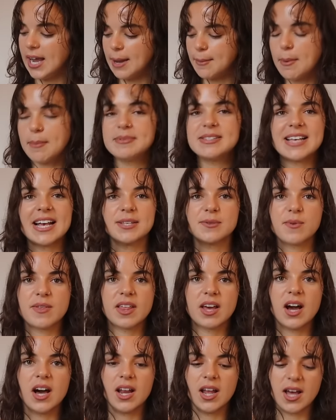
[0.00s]
am obsessed with
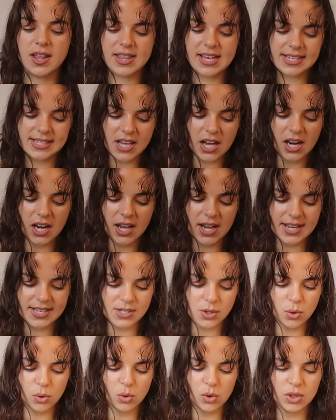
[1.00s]
the color. This color is
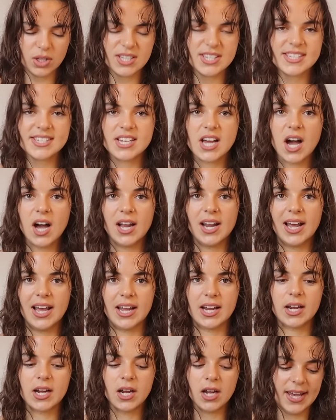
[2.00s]
called
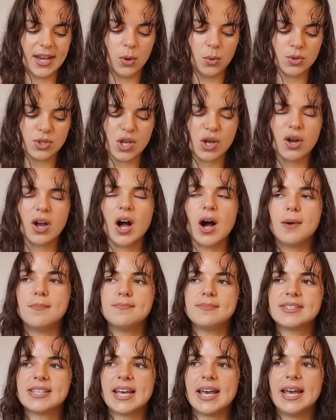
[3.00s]
Sterling. It also
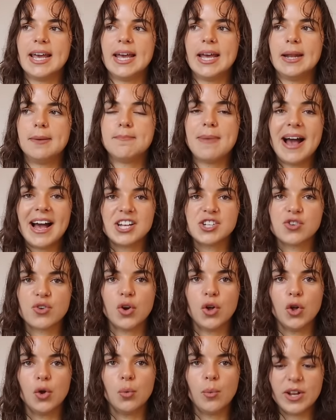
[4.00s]
comes in
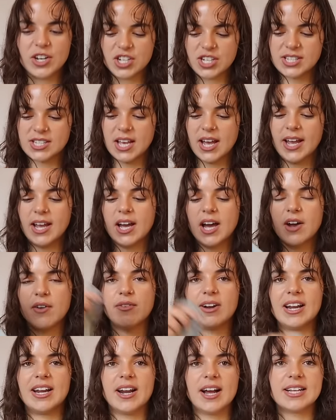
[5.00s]
Petrol, which is like a
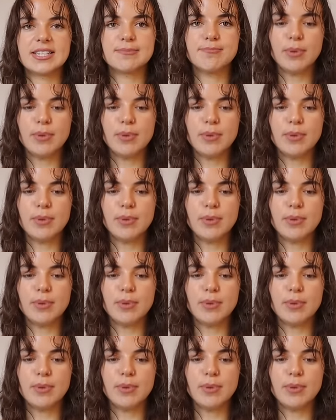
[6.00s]
really nice